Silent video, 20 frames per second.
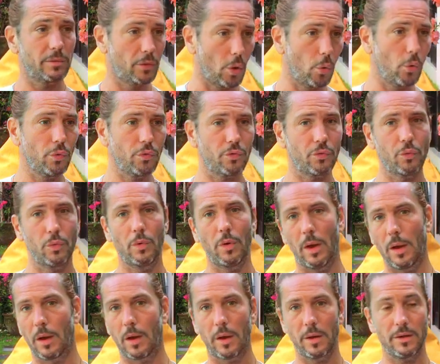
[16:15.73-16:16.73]
Those who
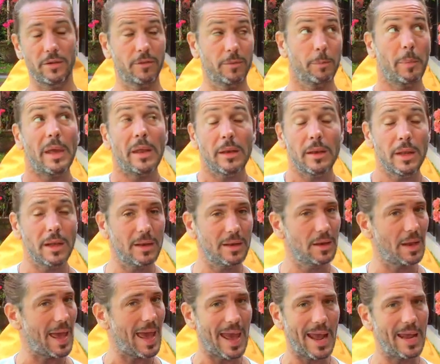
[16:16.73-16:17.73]
are spending
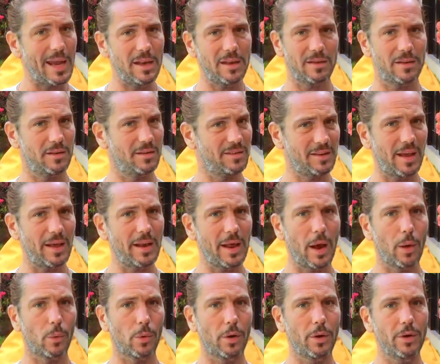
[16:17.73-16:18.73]
8-10
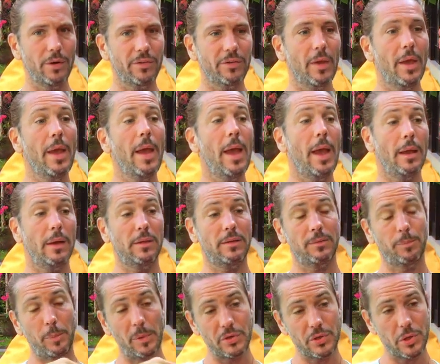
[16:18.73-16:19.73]
hours, and
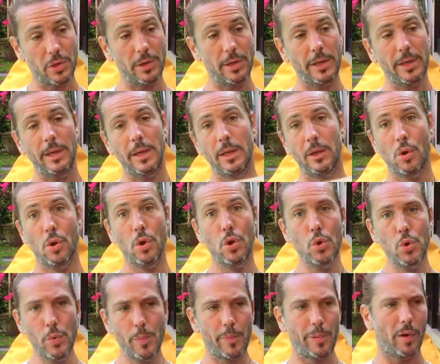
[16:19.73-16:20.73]
especially in a
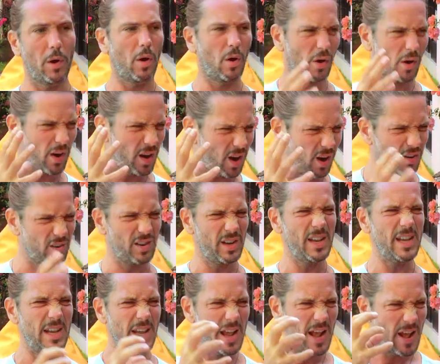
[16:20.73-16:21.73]
loop, or
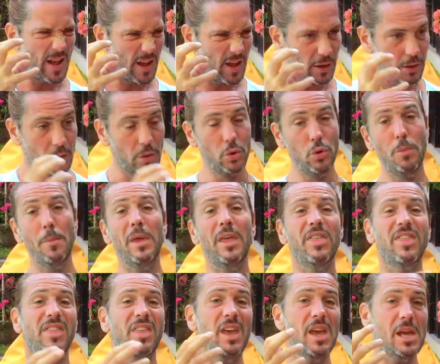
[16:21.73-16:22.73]
only gloomy
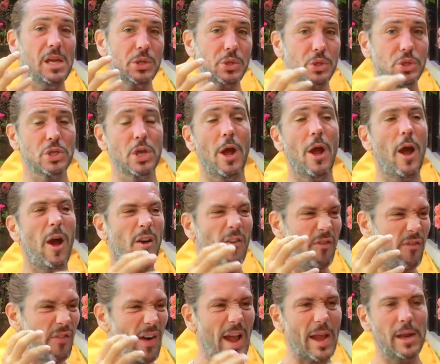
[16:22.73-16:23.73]
things,
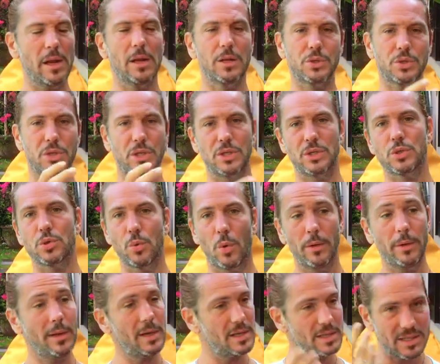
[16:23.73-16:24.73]
violence and so
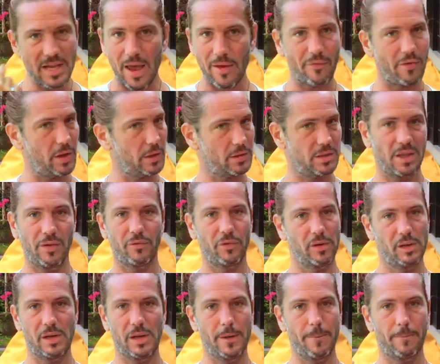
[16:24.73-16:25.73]
on, it's affect
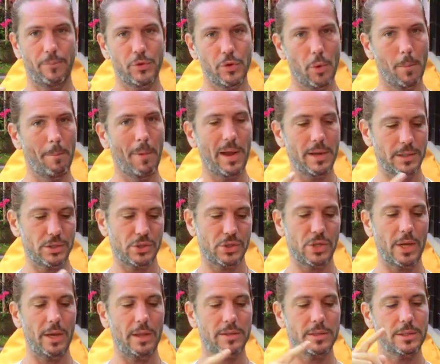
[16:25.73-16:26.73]
definitely. Your
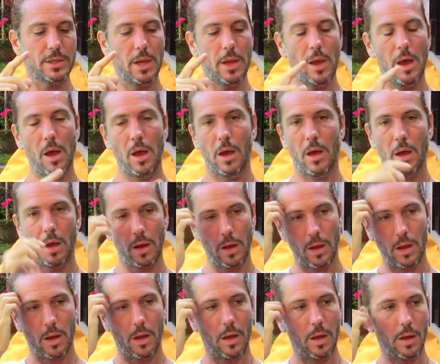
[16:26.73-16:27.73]
mindset,
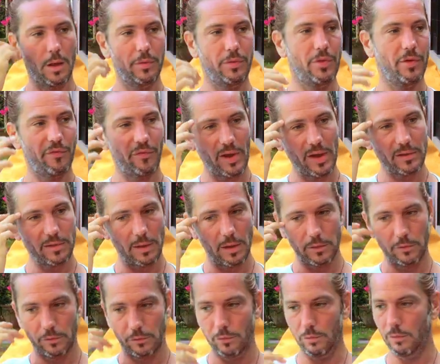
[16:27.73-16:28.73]
the fact
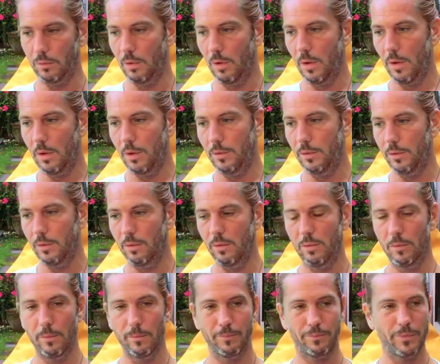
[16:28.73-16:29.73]
that you
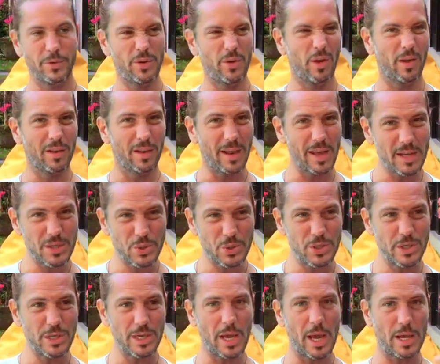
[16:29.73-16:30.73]
are
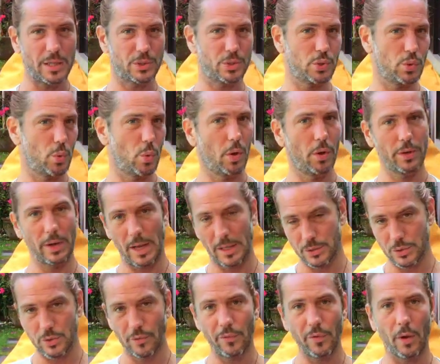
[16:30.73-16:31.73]
lazy and so on and
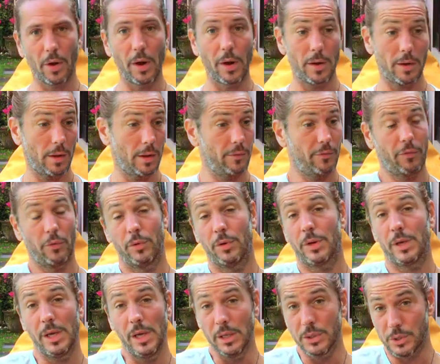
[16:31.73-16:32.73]
so forth. And for the
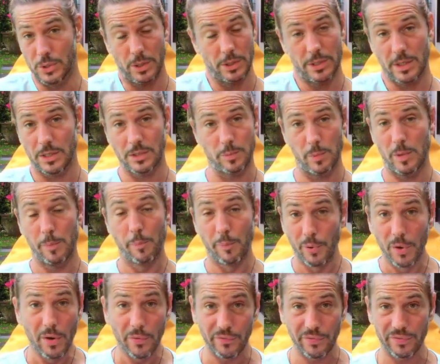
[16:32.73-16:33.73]
kids, it has been
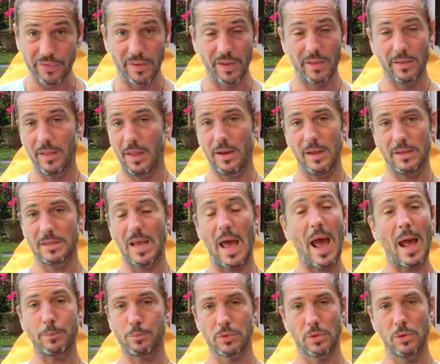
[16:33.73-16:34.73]
proved that it's
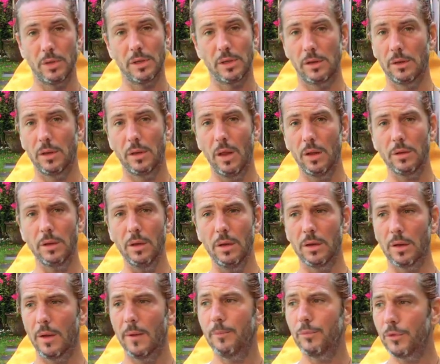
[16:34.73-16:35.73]
absolutely not good.